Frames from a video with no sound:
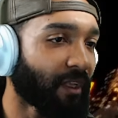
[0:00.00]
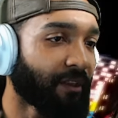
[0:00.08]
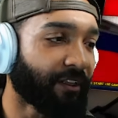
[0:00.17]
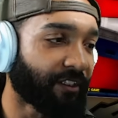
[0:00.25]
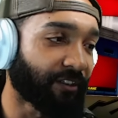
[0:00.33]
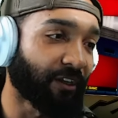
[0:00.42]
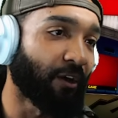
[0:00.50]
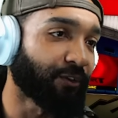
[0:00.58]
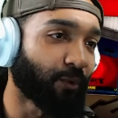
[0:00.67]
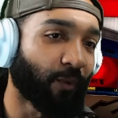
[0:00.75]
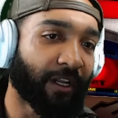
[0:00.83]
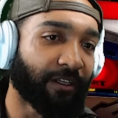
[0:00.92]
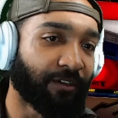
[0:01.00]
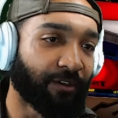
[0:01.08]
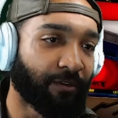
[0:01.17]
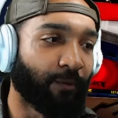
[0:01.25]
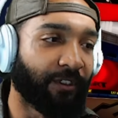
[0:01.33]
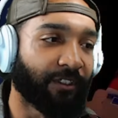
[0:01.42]
This is also what I do.
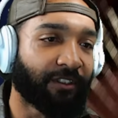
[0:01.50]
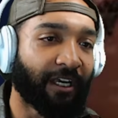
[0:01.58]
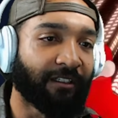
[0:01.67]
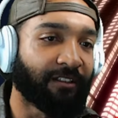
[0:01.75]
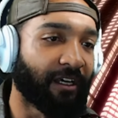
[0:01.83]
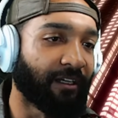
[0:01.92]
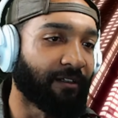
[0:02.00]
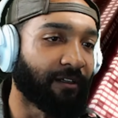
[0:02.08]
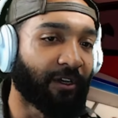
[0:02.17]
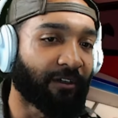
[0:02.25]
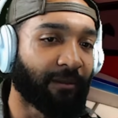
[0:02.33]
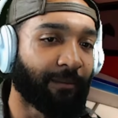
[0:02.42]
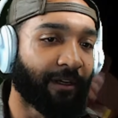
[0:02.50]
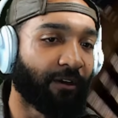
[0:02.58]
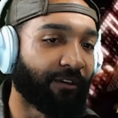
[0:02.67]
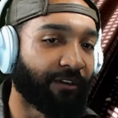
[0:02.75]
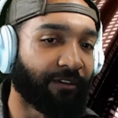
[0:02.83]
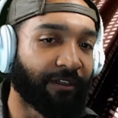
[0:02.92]
We just got done talking about
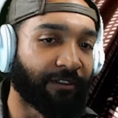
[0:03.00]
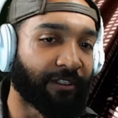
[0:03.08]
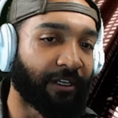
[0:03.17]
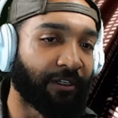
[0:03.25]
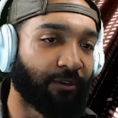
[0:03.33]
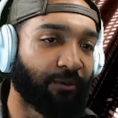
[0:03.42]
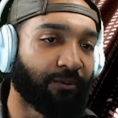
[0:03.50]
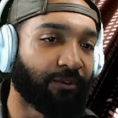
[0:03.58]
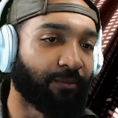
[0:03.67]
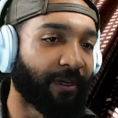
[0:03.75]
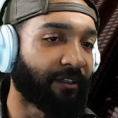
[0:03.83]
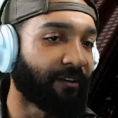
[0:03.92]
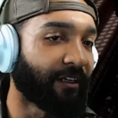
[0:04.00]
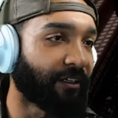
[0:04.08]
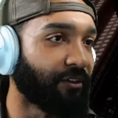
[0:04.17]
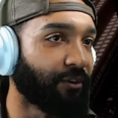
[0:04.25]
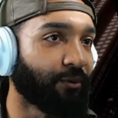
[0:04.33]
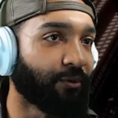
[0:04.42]
all the things I do to make like a
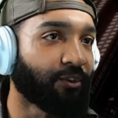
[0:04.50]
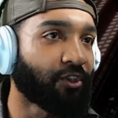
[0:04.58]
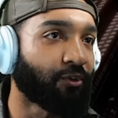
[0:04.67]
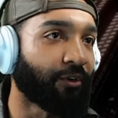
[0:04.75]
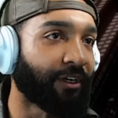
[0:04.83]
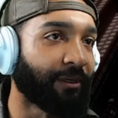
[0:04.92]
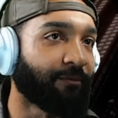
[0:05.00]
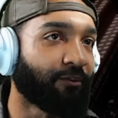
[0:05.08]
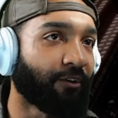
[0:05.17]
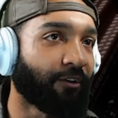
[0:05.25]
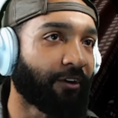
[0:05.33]
new stream for a